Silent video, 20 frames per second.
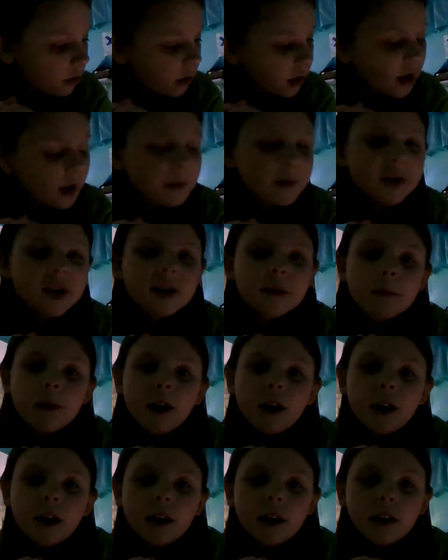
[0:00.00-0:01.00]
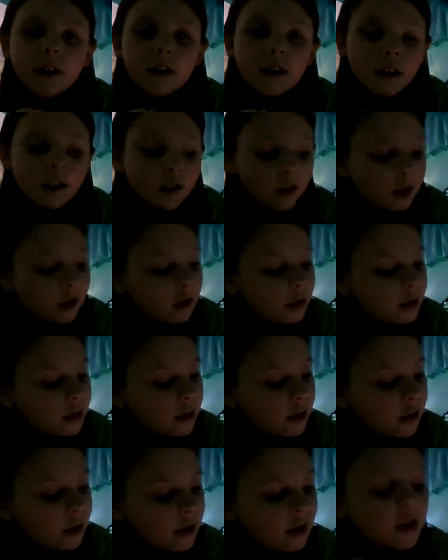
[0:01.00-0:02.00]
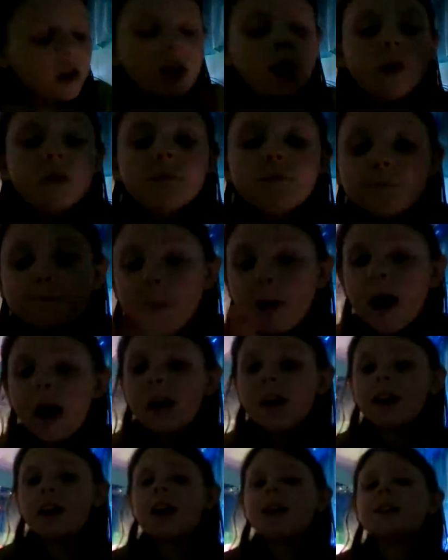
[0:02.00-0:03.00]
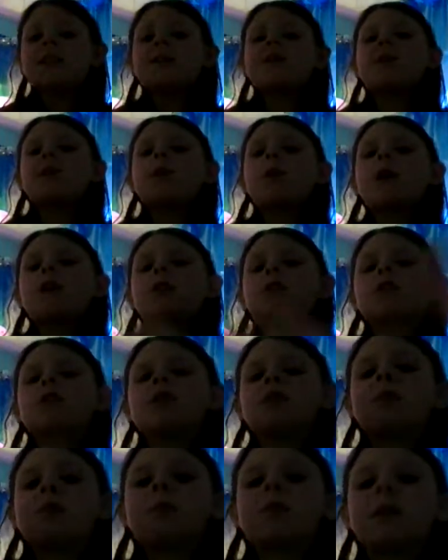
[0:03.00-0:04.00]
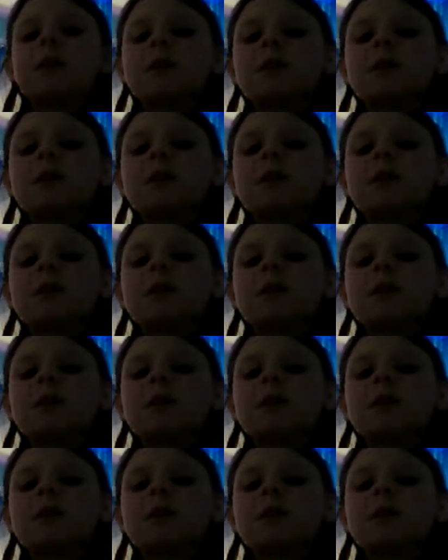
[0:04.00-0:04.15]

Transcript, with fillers: I mean, come on. But, guys, if you're watching this, please